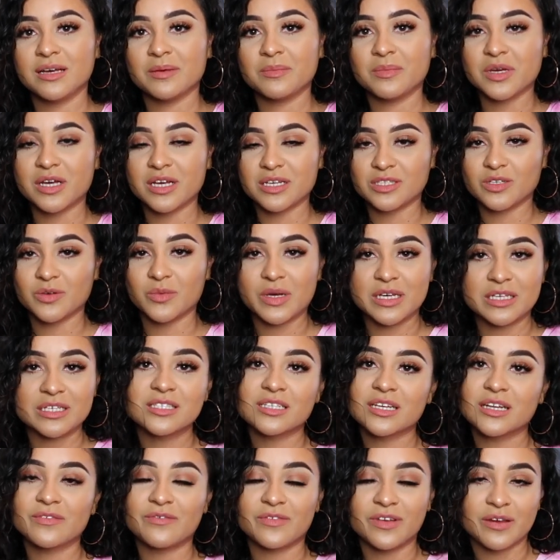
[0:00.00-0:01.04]
because the waist is
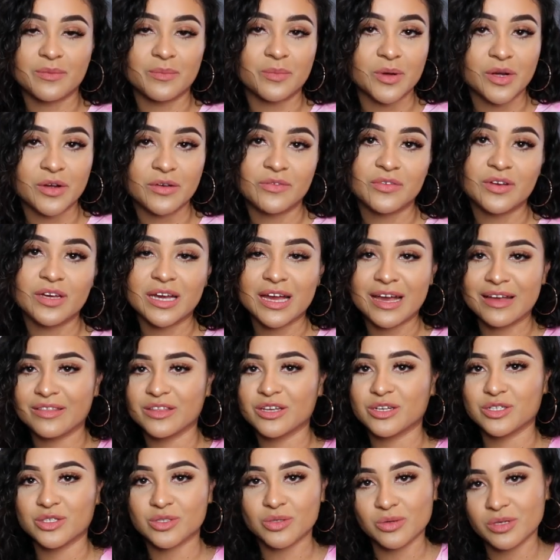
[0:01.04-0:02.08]
going to fit him perfect and
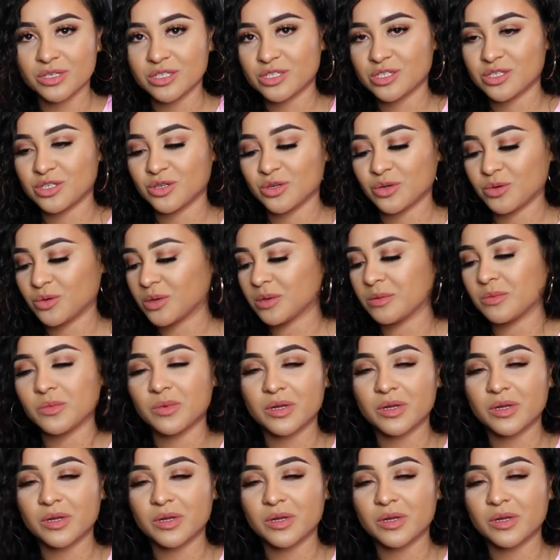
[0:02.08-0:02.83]
they're shorts so you